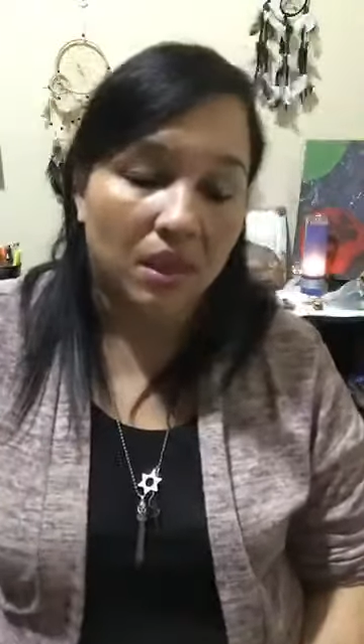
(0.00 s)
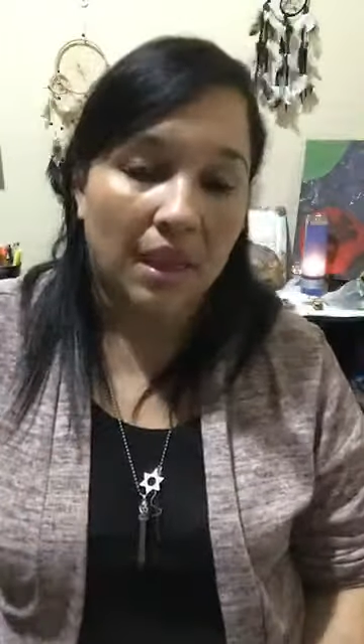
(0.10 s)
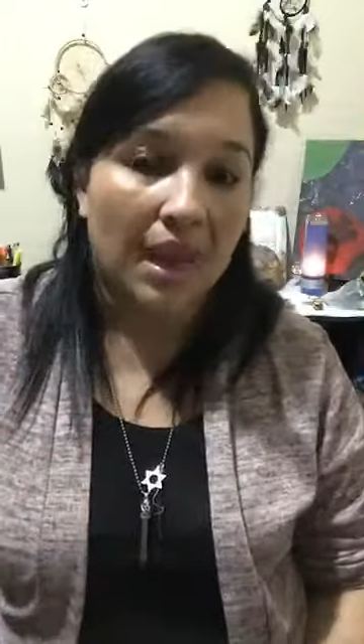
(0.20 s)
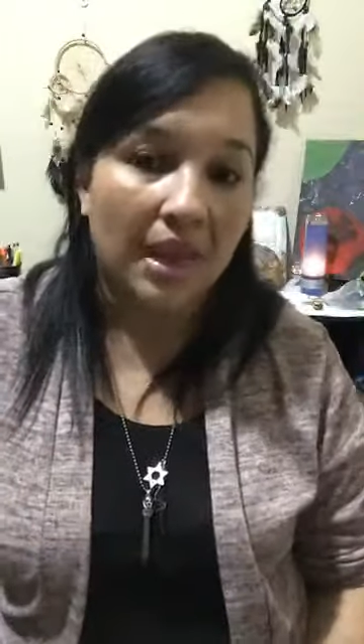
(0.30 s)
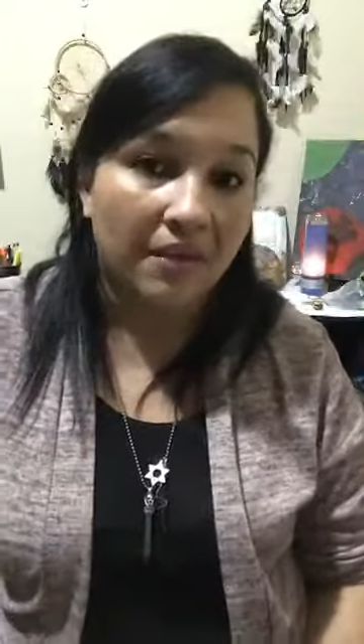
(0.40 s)

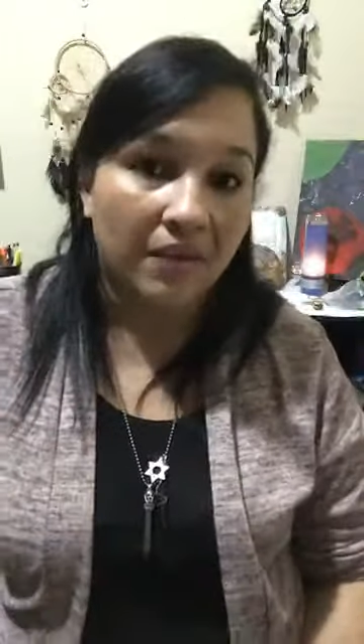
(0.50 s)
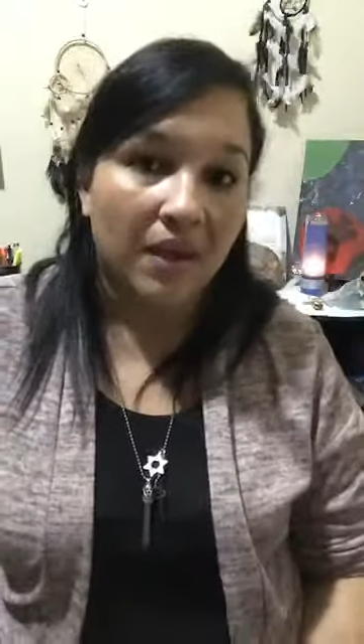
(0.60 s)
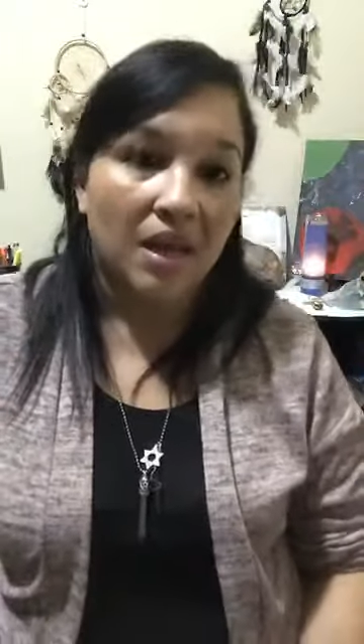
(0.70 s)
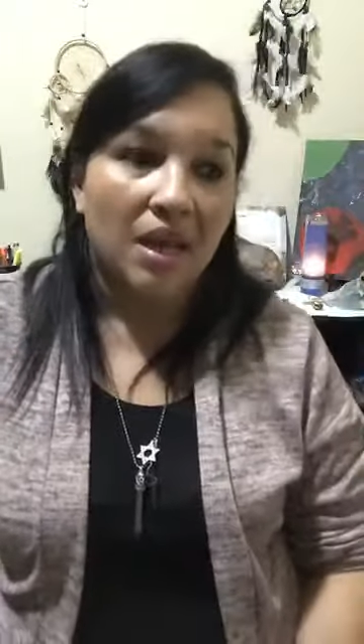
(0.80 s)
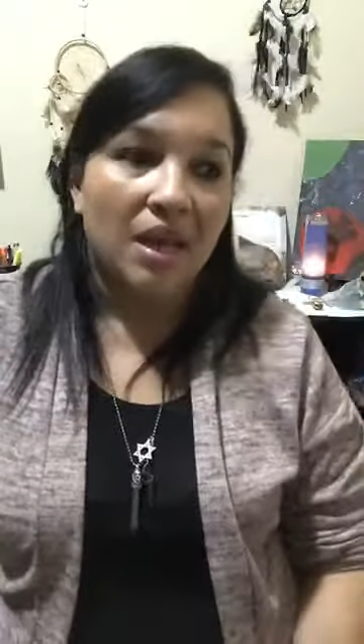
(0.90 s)
Life
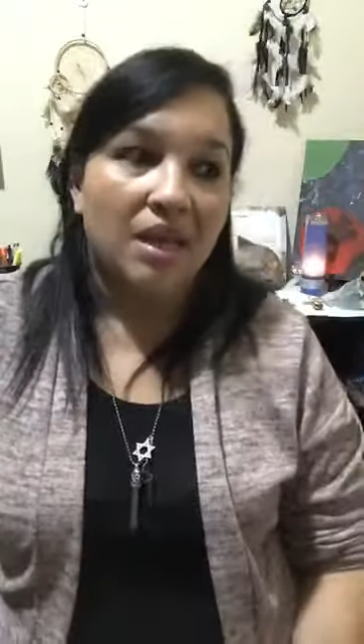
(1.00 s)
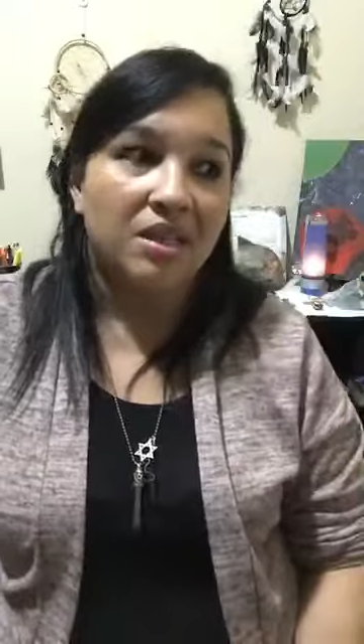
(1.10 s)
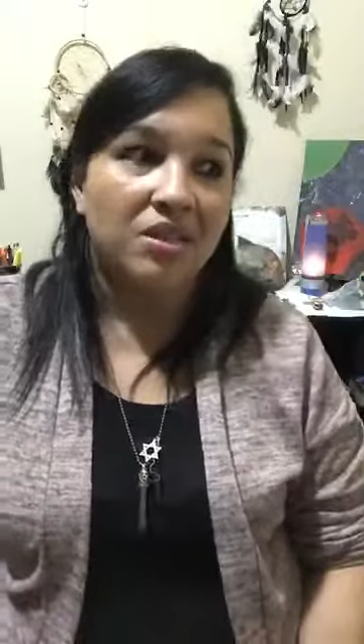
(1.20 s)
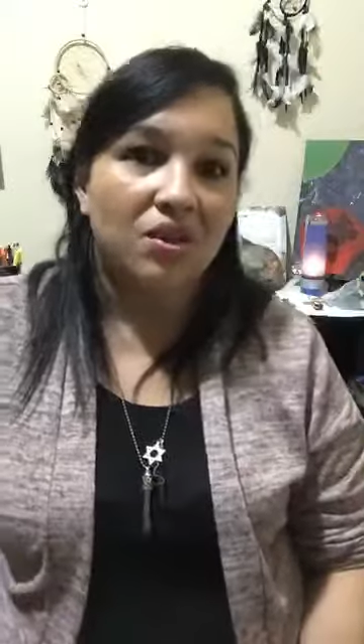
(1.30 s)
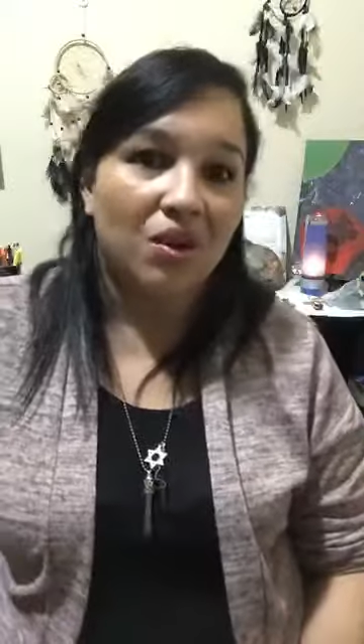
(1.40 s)
is
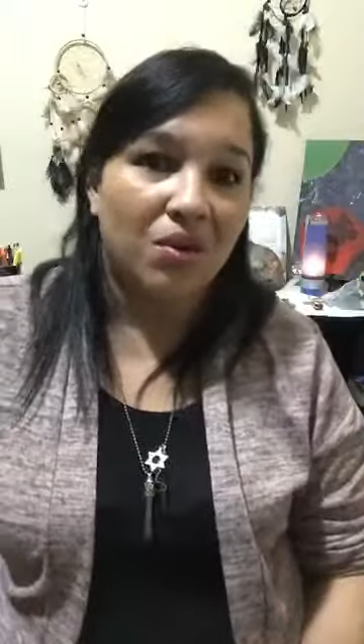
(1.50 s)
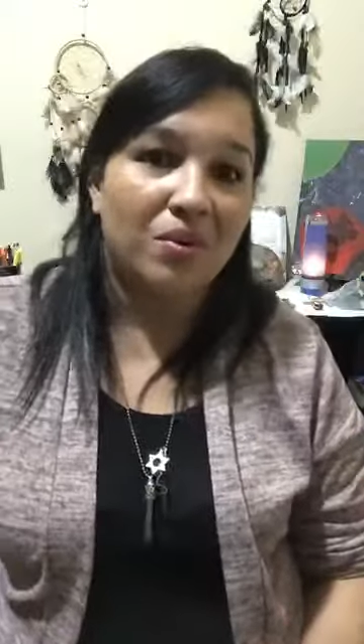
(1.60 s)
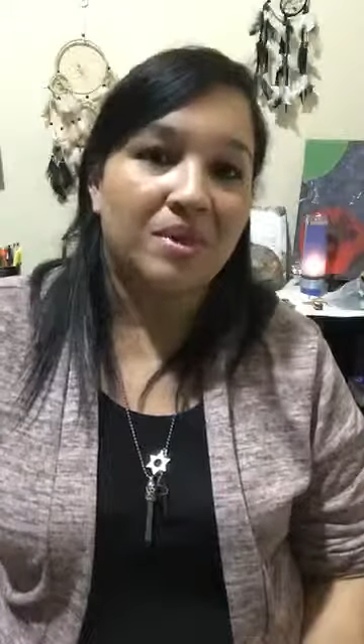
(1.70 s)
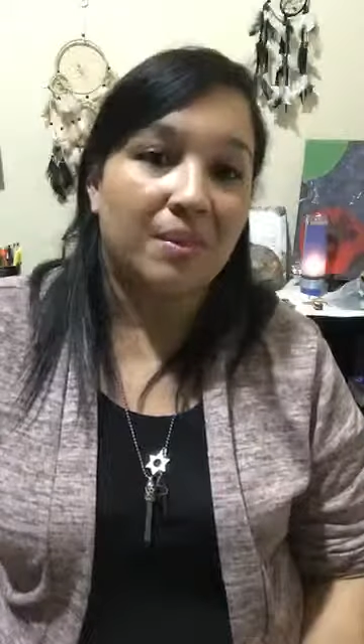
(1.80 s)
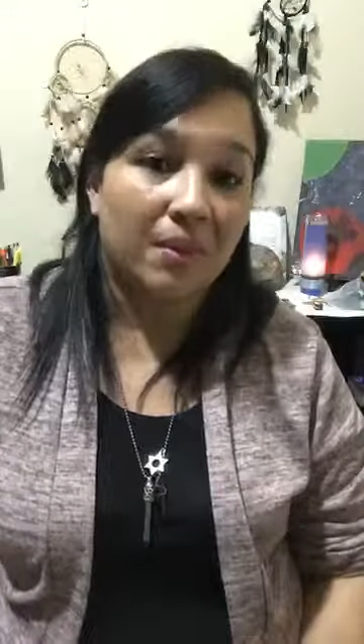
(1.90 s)
not
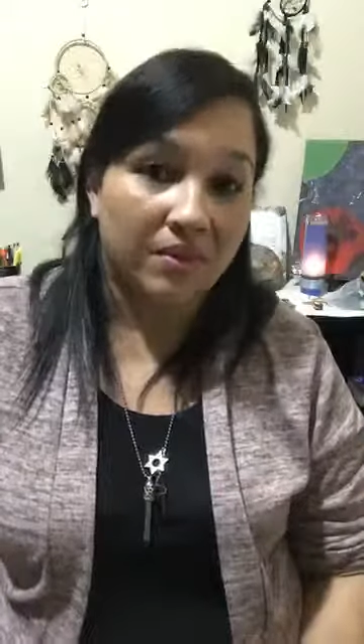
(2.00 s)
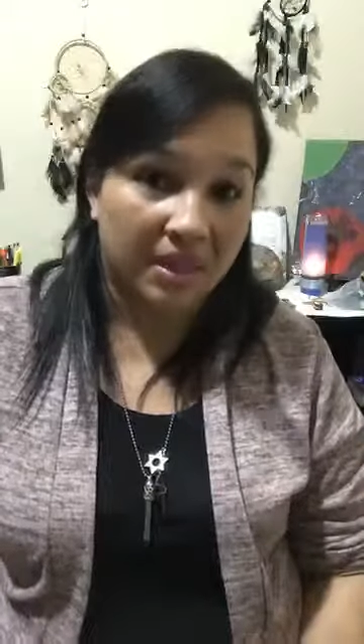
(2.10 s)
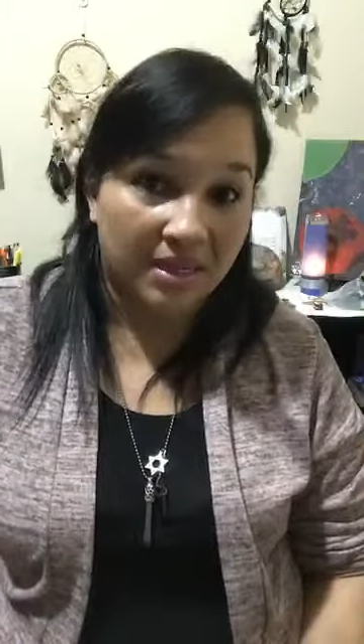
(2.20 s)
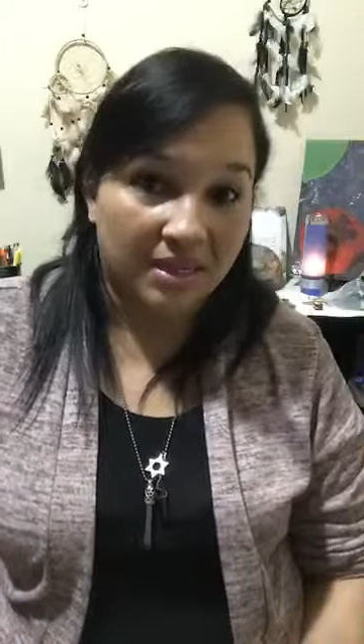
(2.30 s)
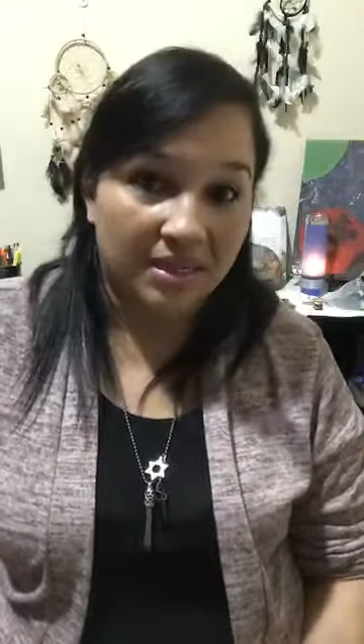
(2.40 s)
always about
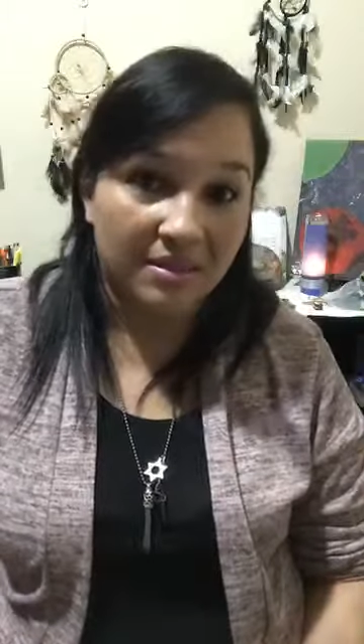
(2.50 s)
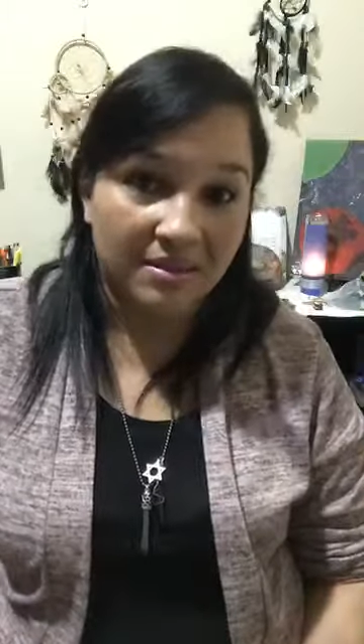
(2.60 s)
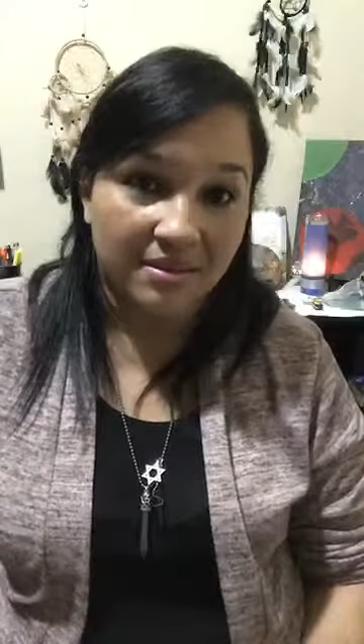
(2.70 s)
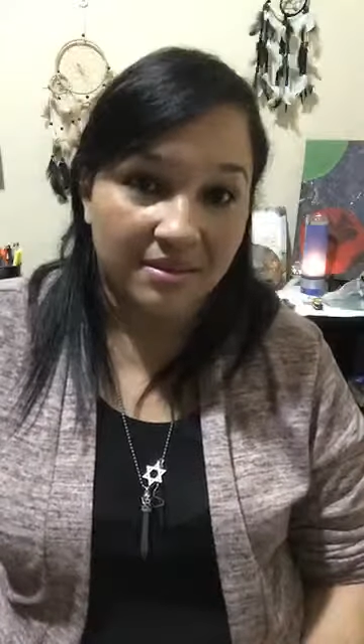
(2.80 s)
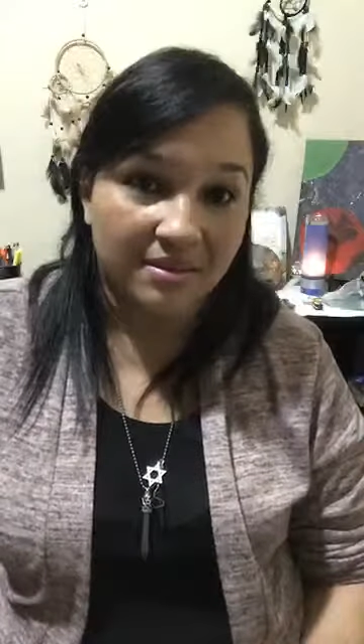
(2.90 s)
testing.
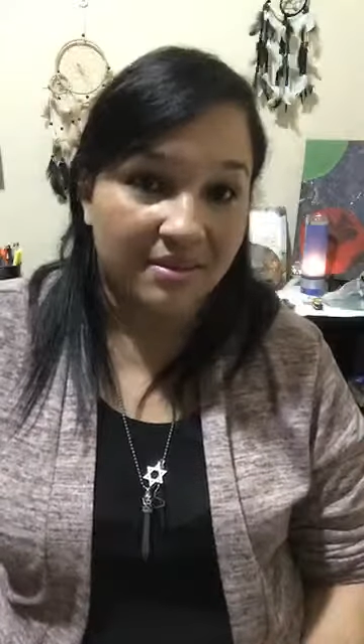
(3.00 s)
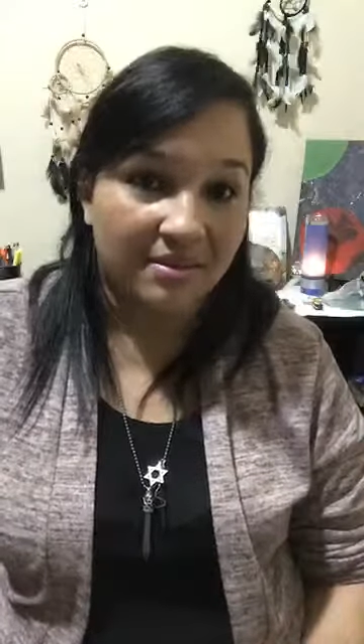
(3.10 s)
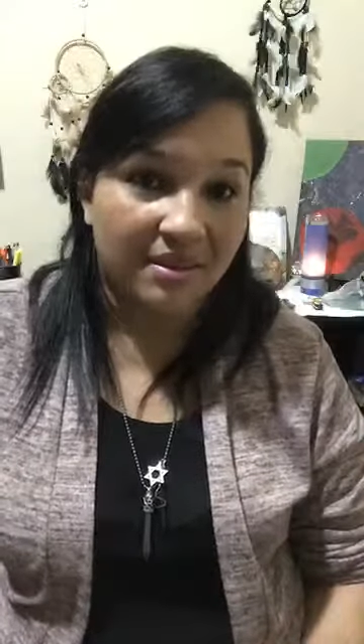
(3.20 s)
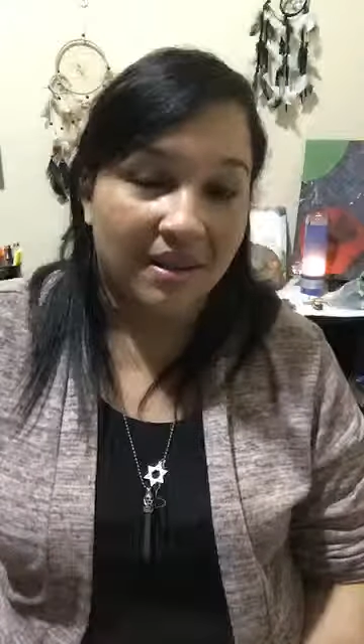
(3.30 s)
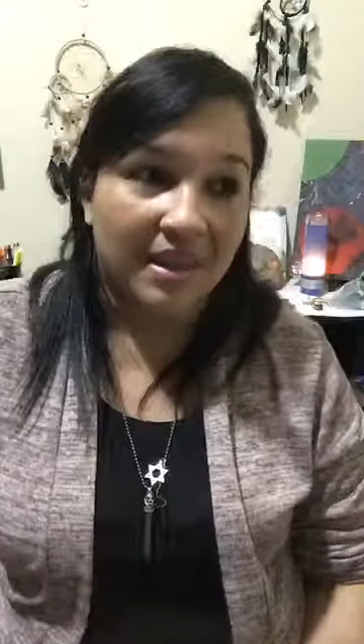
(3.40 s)

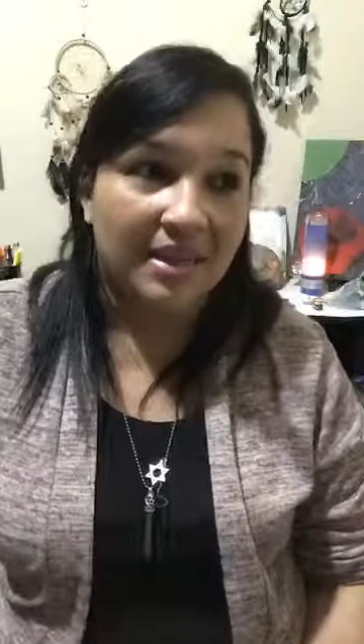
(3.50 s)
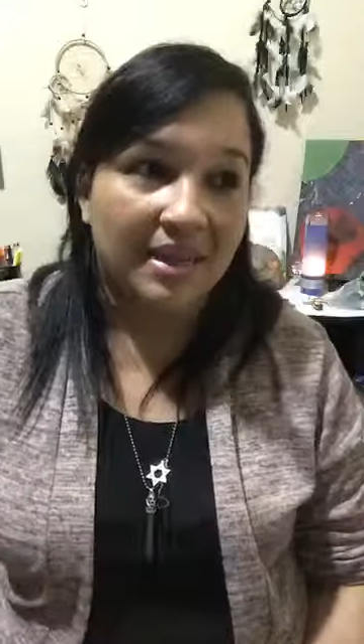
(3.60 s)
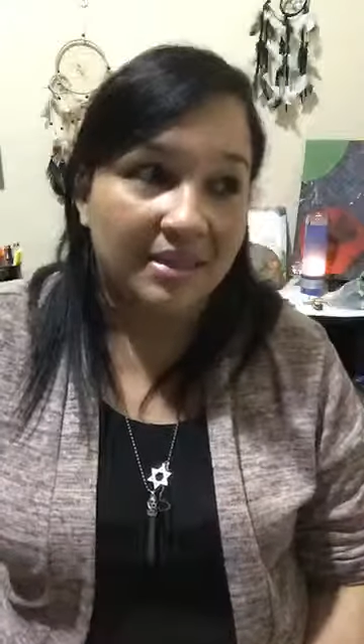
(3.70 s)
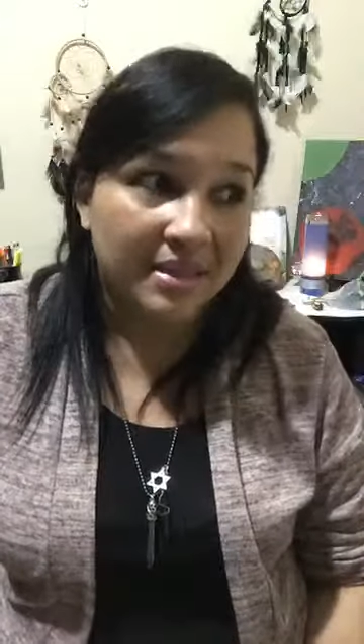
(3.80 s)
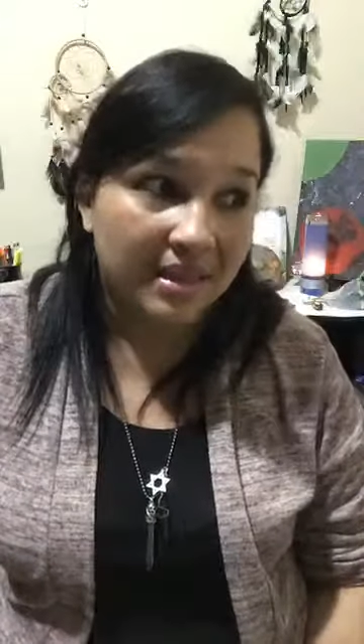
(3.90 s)

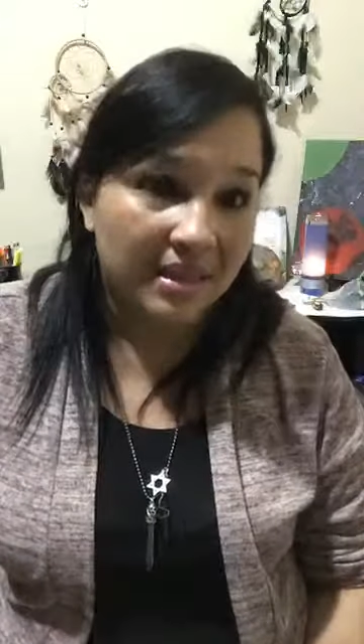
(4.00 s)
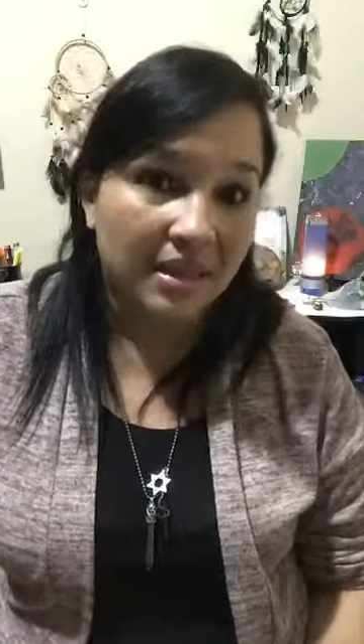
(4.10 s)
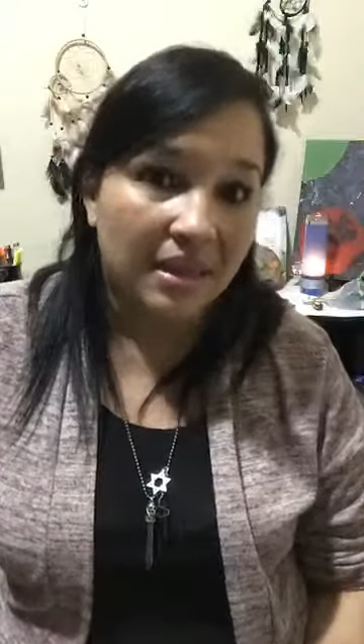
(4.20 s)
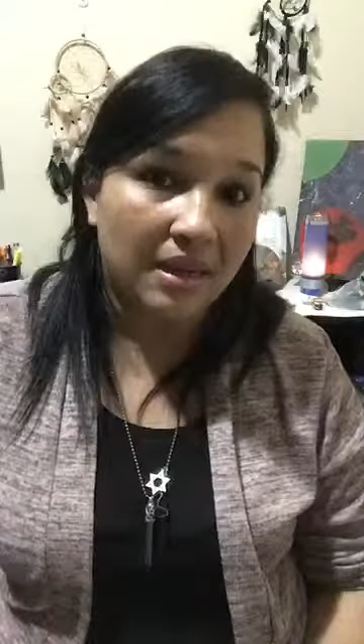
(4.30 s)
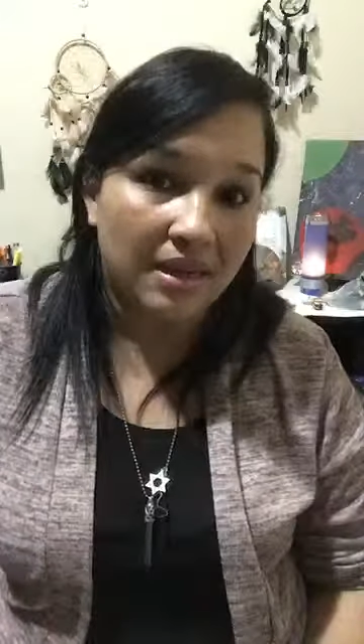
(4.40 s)
Testing,
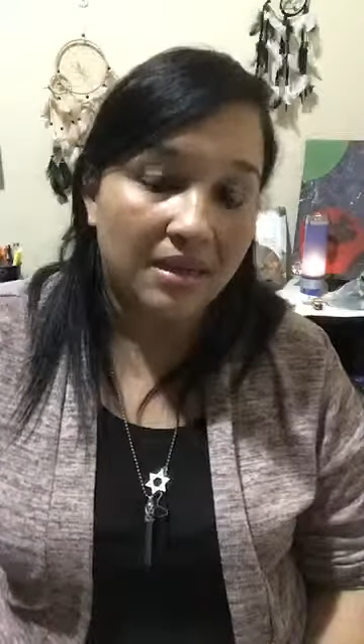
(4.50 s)
it